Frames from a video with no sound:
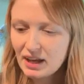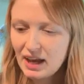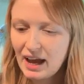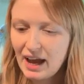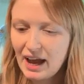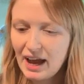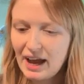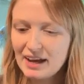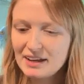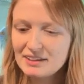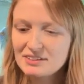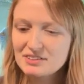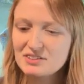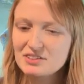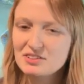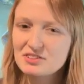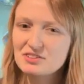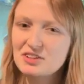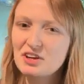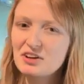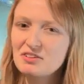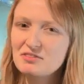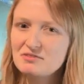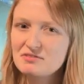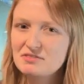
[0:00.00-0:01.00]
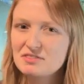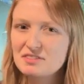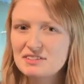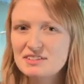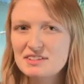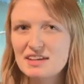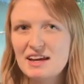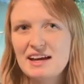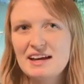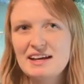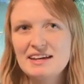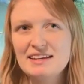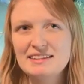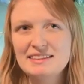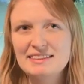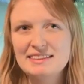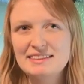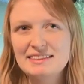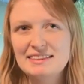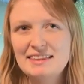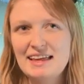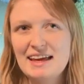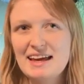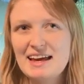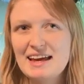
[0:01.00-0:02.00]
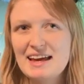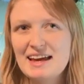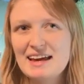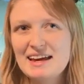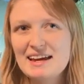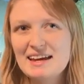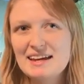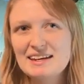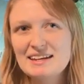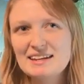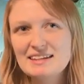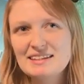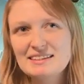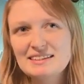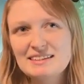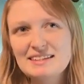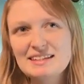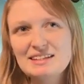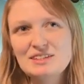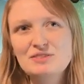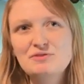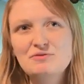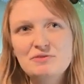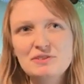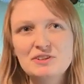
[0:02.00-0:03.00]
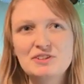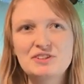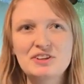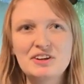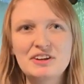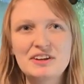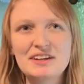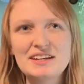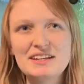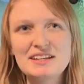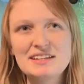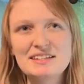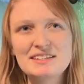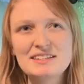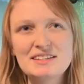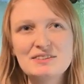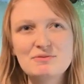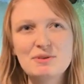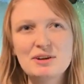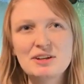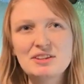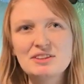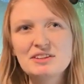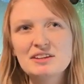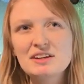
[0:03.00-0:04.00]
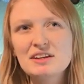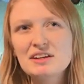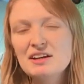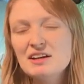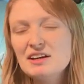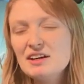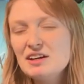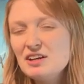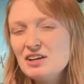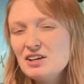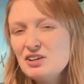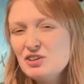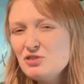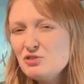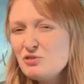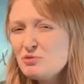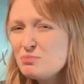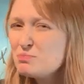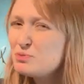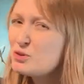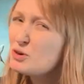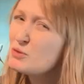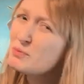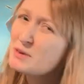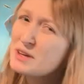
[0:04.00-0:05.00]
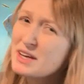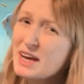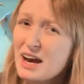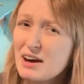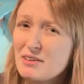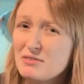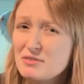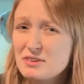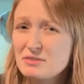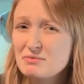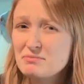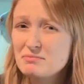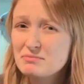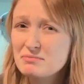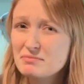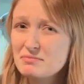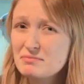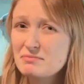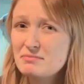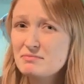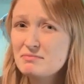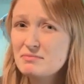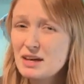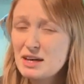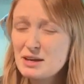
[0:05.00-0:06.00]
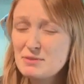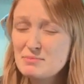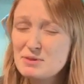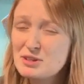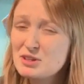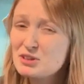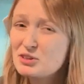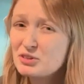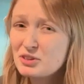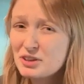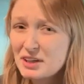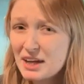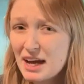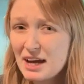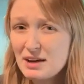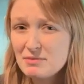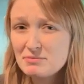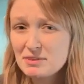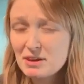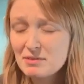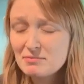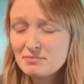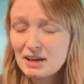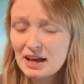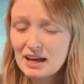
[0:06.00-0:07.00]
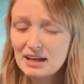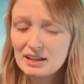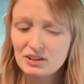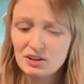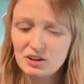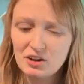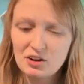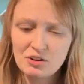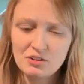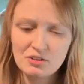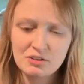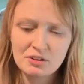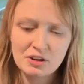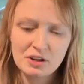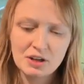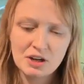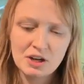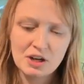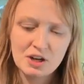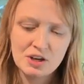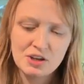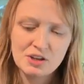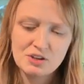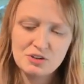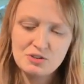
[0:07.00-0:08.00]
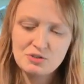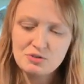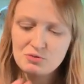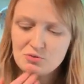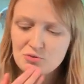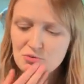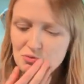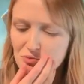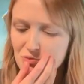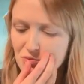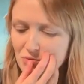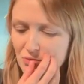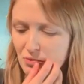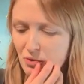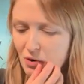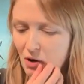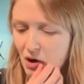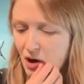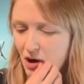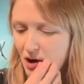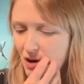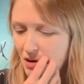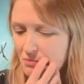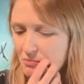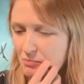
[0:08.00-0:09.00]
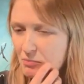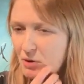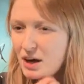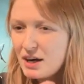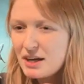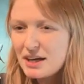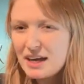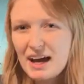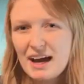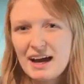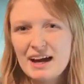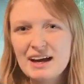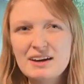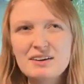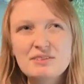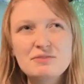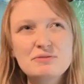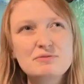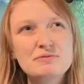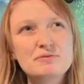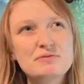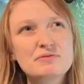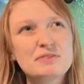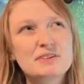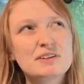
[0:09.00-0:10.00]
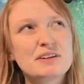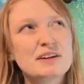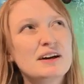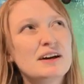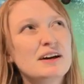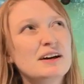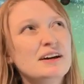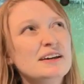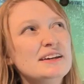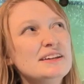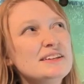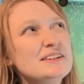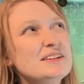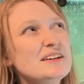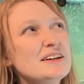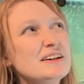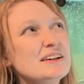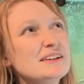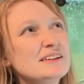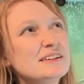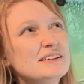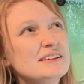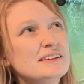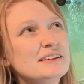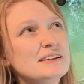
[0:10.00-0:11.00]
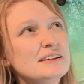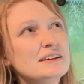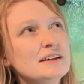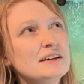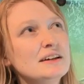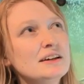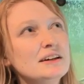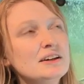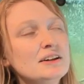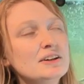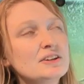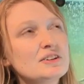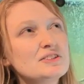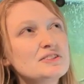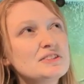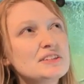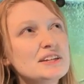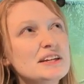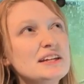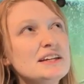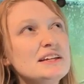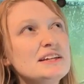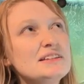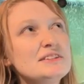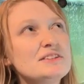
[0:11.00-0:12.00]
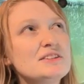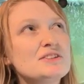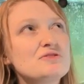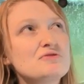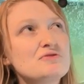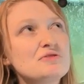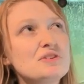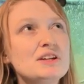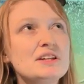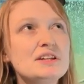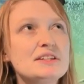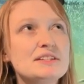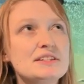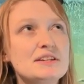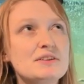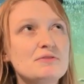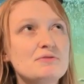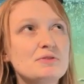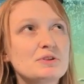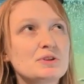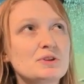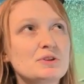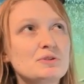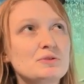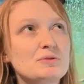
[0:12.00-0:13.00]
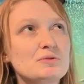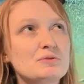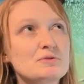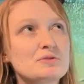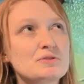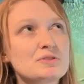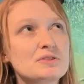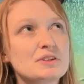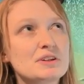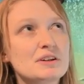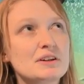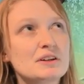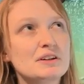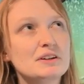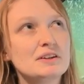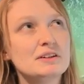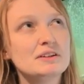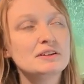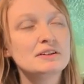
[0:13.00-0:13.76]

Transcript: And don't say that these fish are easy when you probably haven't, maybe not kept them that long. You might have, because ease is really difficult to